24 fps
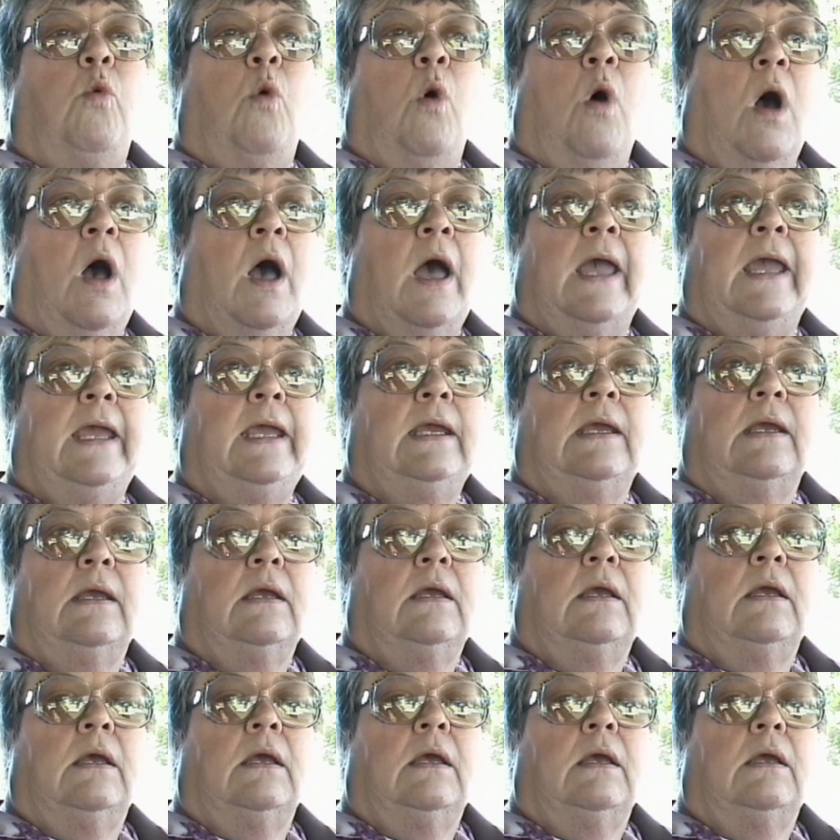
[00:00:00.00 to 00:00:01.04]
why
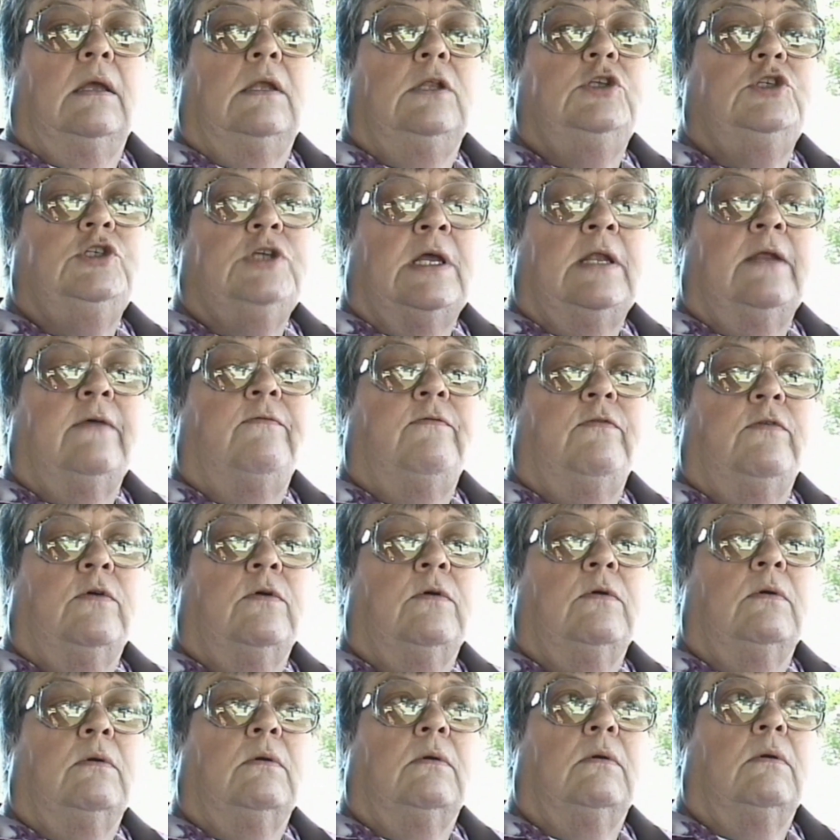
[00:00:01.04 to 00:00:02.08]

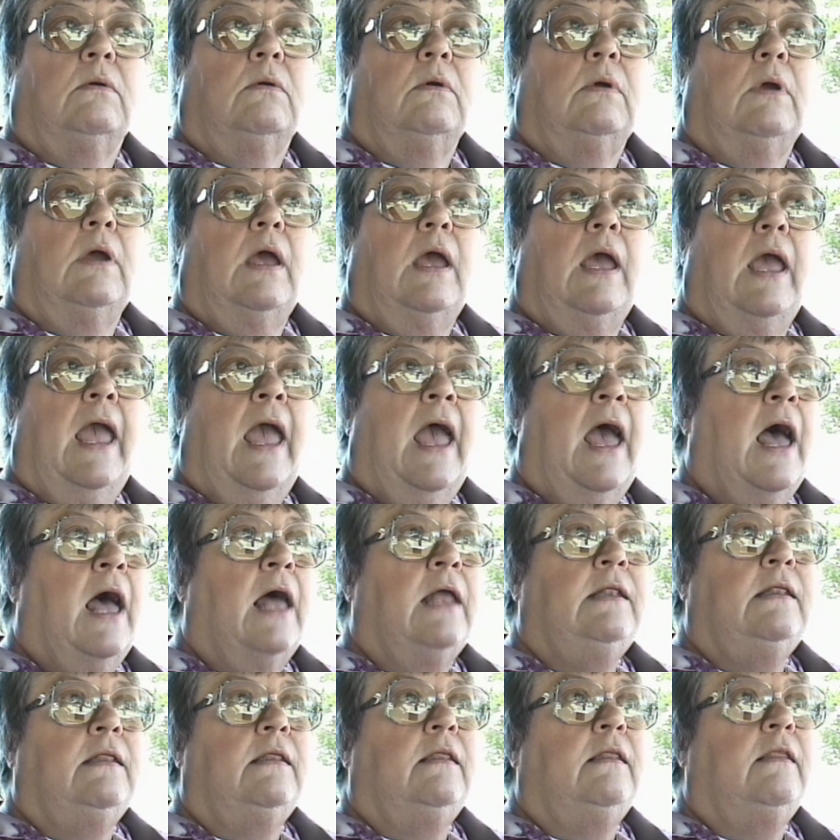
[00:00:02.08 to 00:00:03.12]
Jennifer
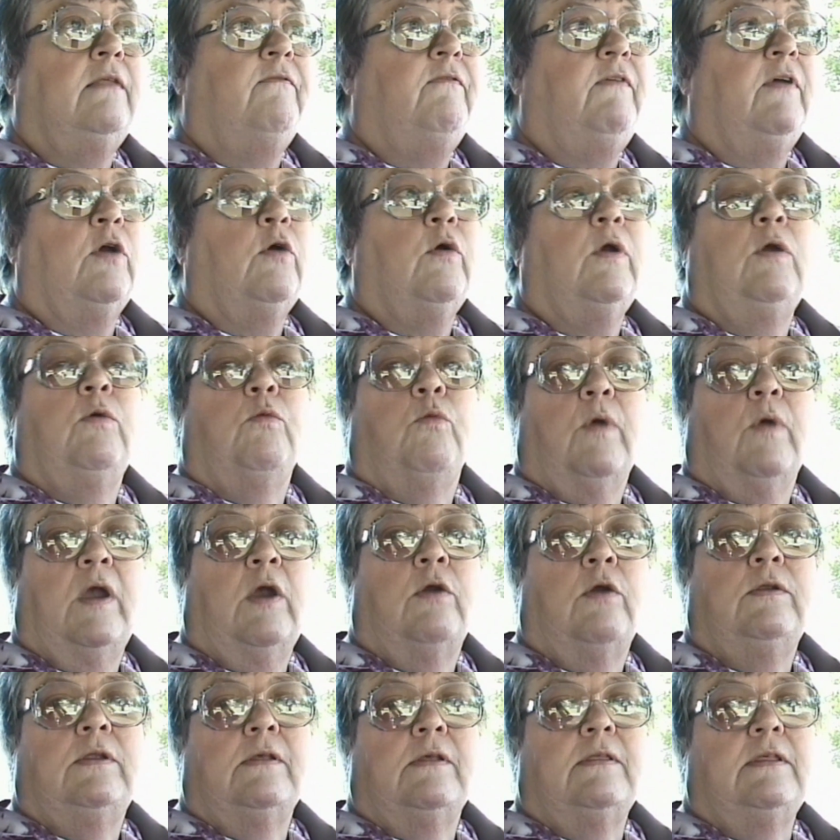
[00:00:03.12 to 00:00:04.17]
had the very
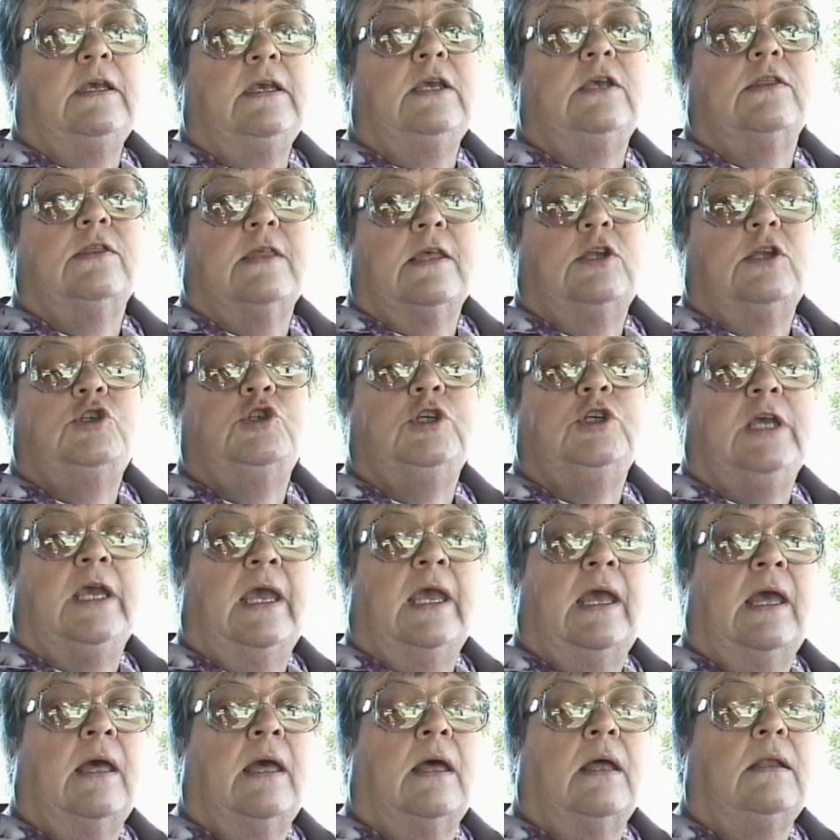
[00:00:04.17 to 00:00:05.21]
rare disease that she
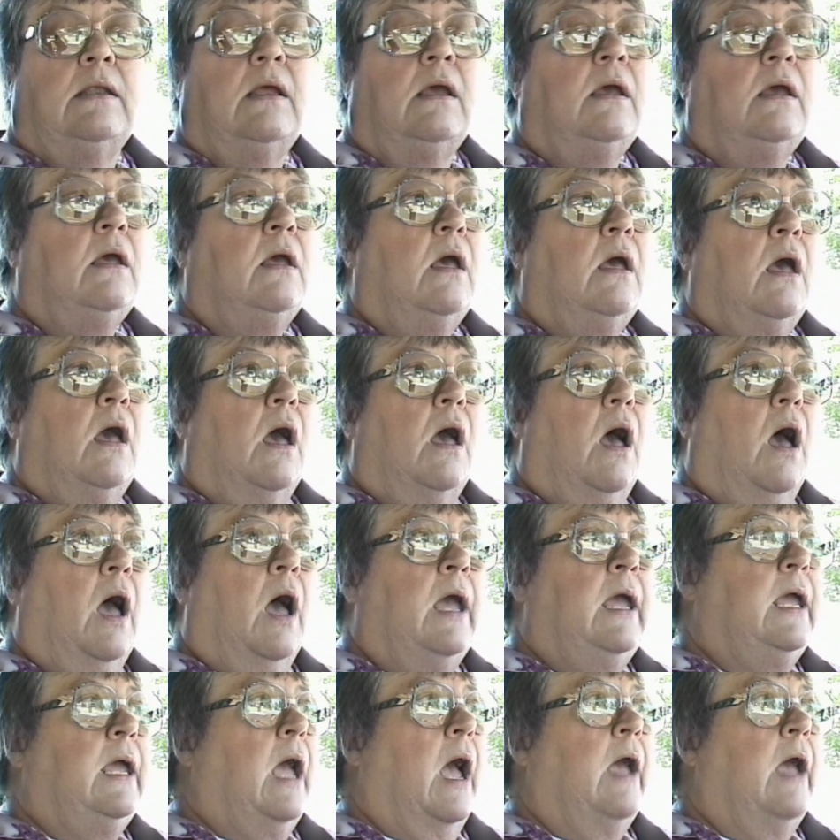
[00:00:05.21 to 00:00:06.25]
had.
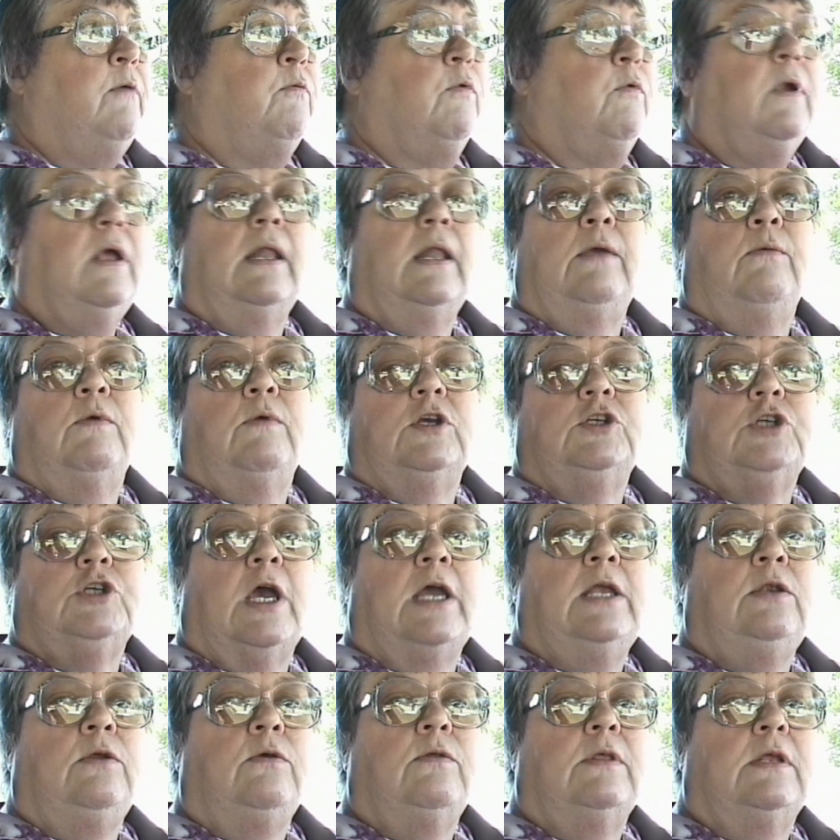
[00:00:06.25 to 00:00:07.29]
I really wish I
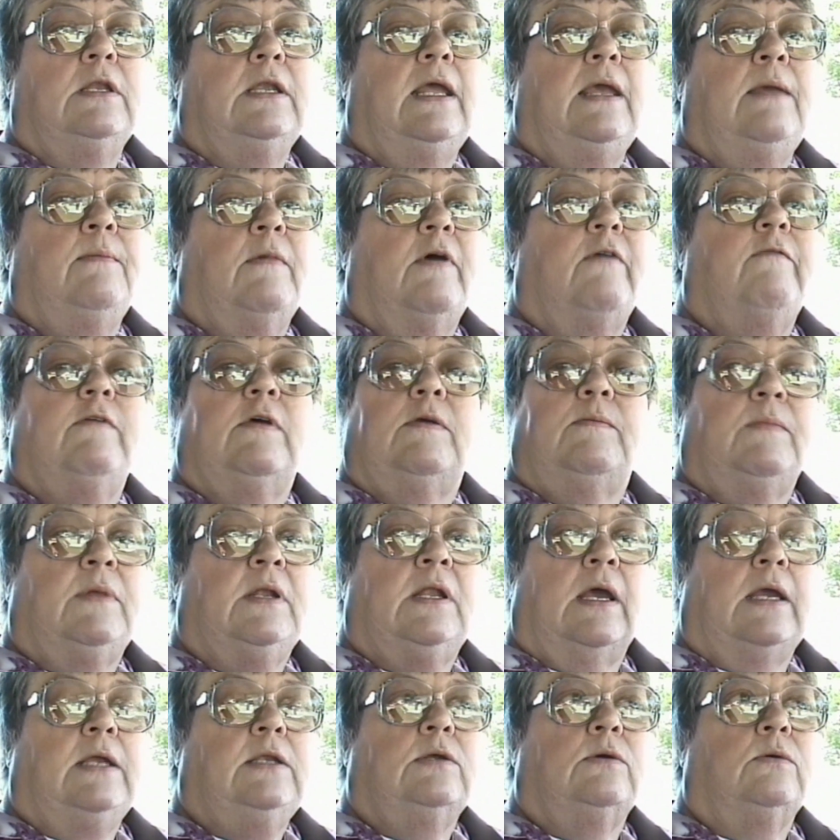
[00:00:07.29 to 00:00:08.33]
knew the name of it, but
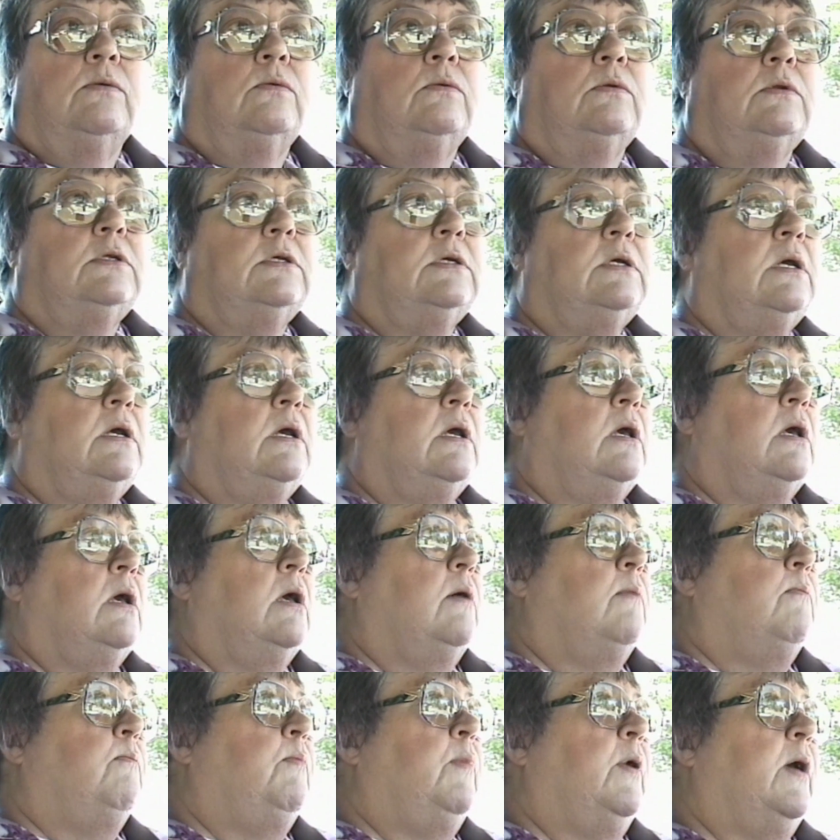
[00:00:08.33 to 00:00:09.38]
I don't.
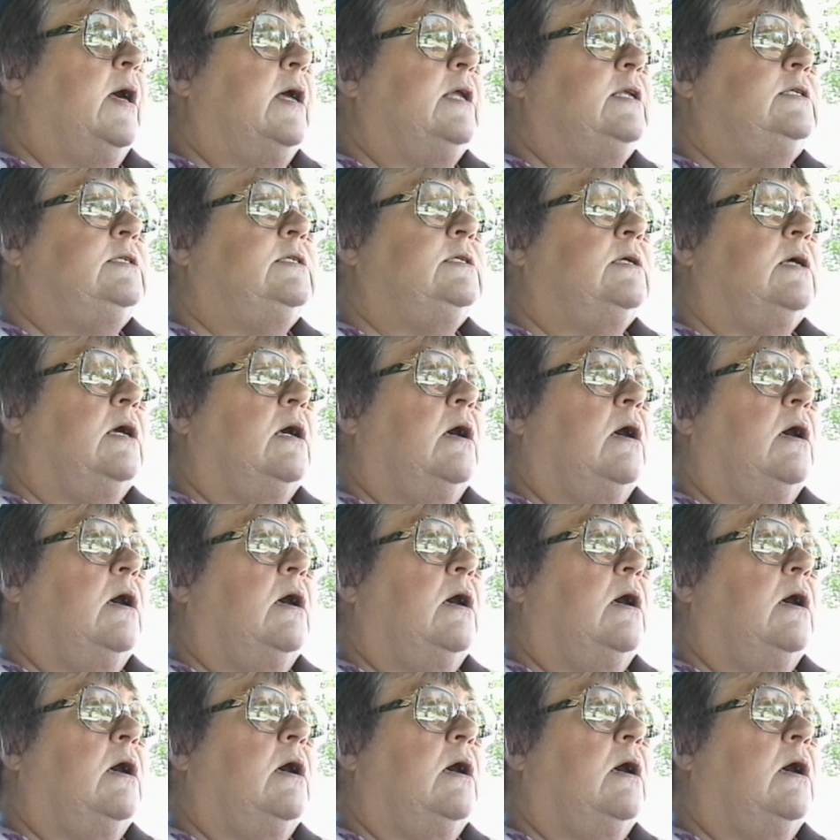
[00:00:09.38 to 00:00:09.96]
But